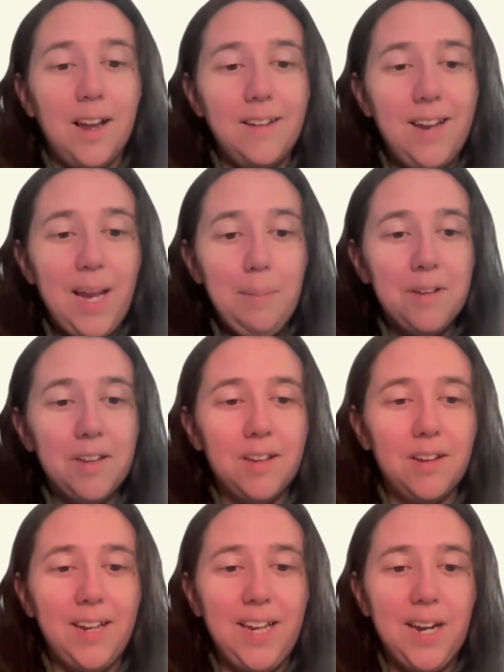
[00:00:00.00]

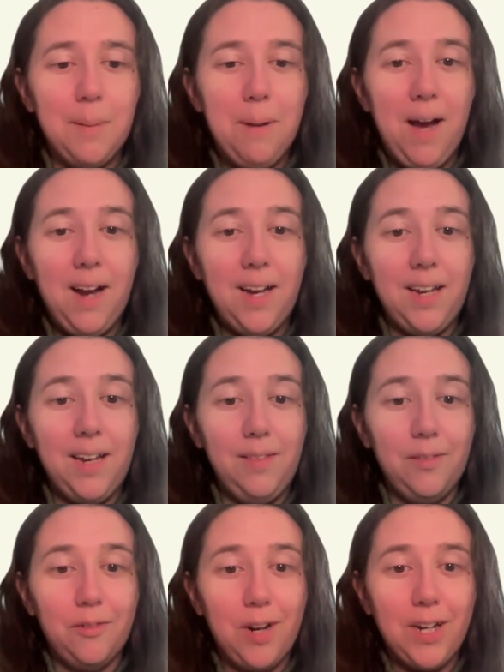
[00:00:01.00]
taped in a pocket in
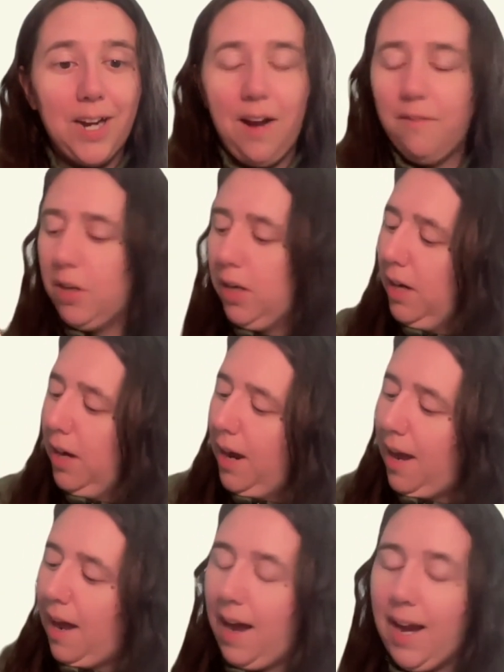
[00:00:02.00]
the front cover.
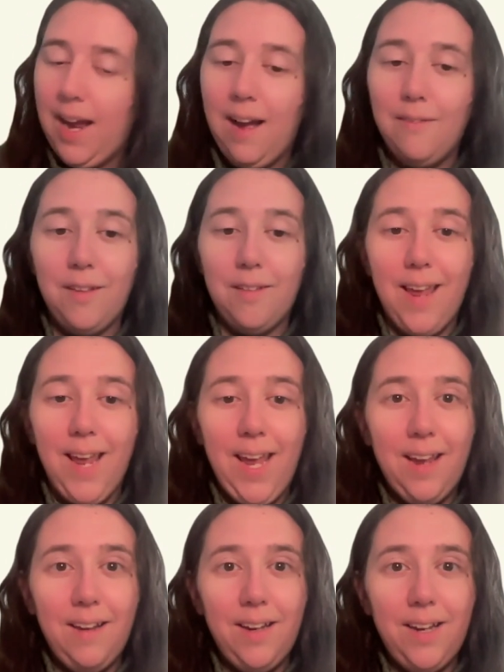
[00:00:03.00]
I have this
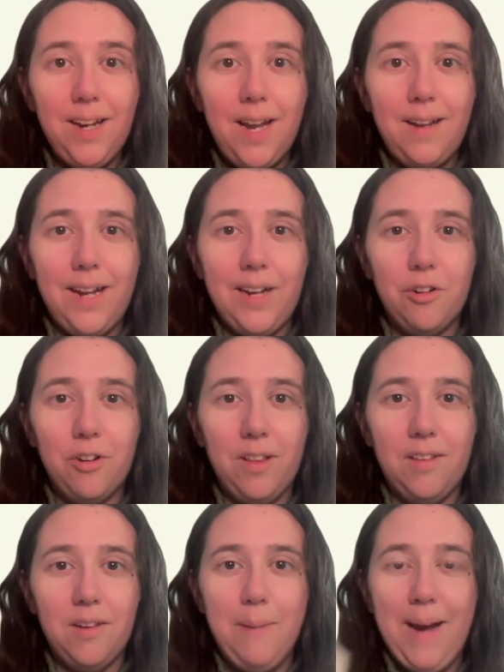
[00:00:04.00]
handy
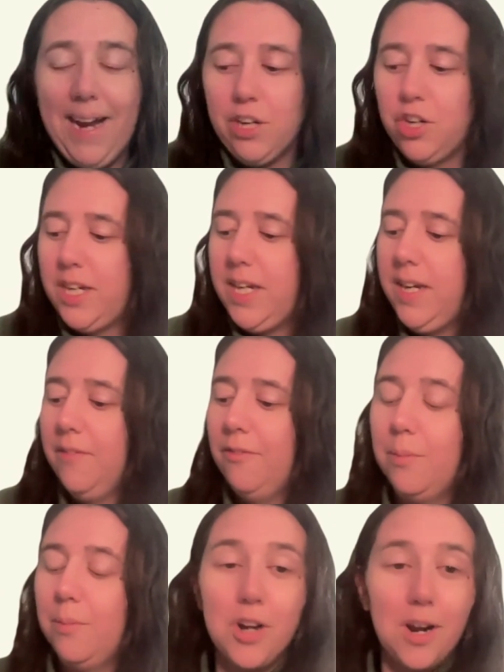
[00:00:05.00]
naturalist back sheet
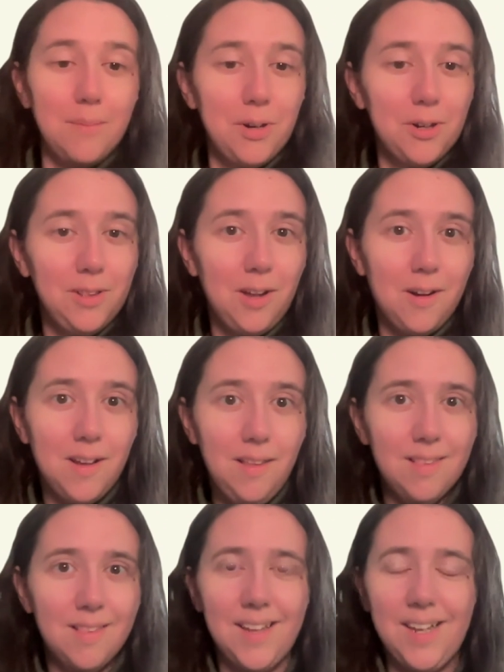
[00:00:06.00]
from John Muir
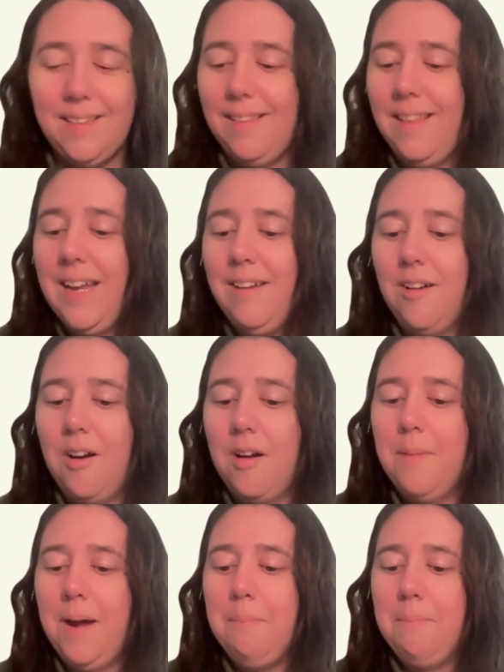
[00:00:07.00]
Laws. It's linked
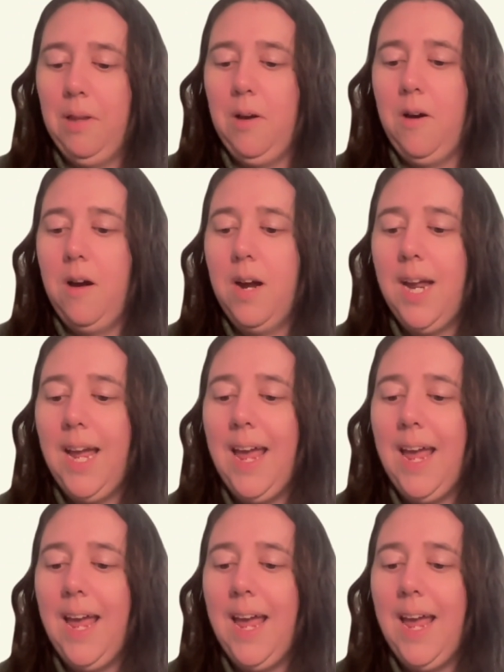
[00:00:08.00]
on my blog,